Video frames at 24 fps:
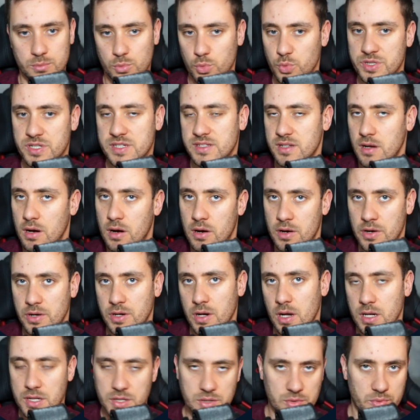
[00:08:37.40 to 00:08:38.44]
We just are
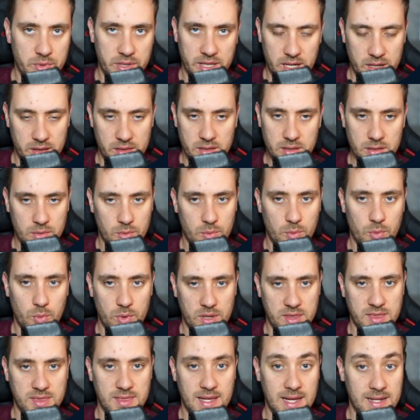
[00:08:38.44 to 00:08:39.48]
not doing anything
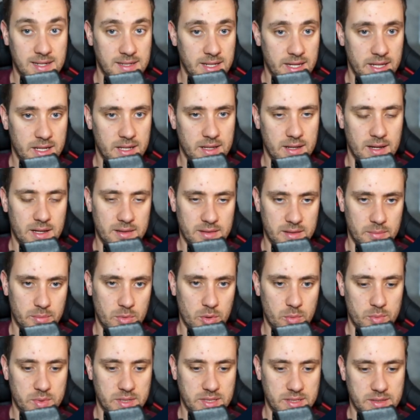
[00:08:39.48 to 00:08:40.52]
with that data at the
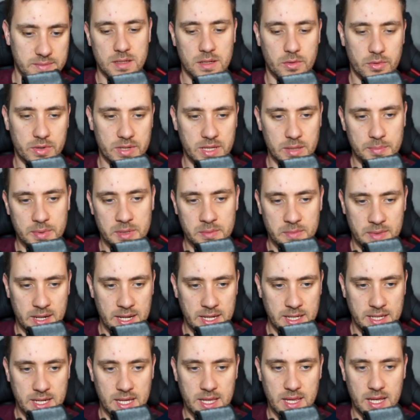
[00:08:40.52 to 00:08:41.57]
moment. Now, keep in
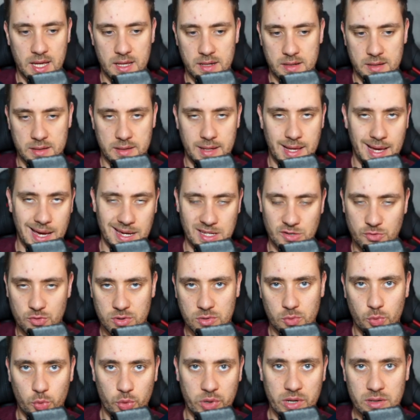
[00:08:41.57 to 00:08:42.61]
mind that in an
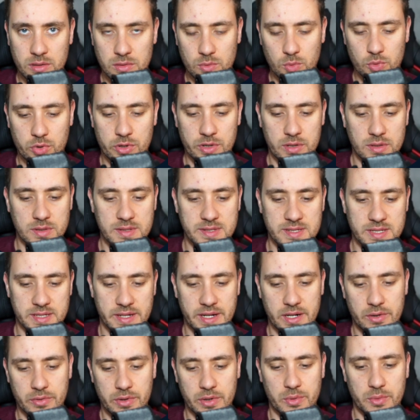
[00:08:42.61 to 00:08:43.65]
actual real world
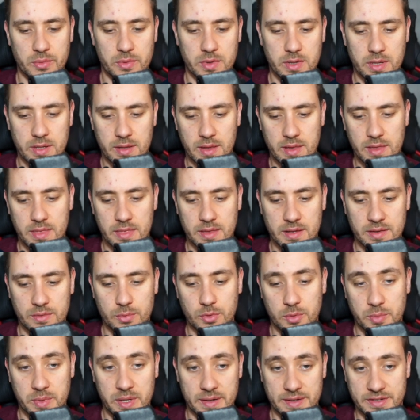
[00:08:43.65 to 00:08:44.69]
scenario, this
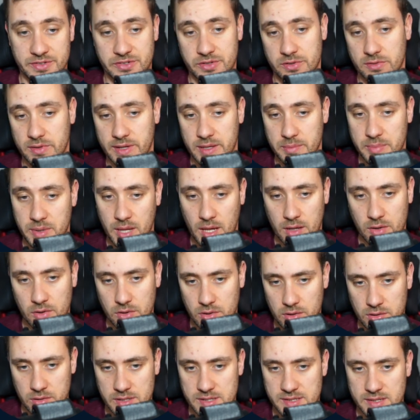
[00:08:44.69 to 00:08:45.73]
would be an external API
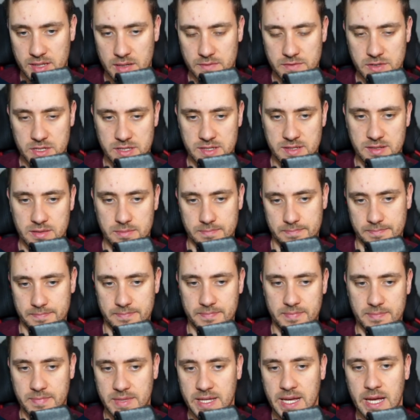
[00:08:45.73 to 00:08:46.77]
call instead of just
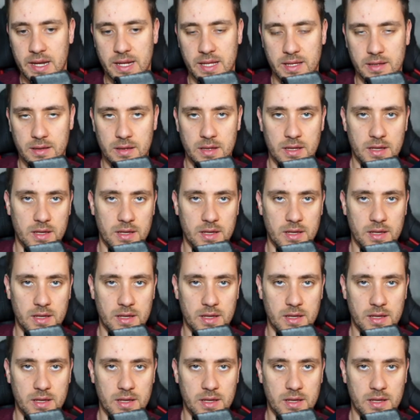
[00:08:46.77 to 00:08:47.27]
getting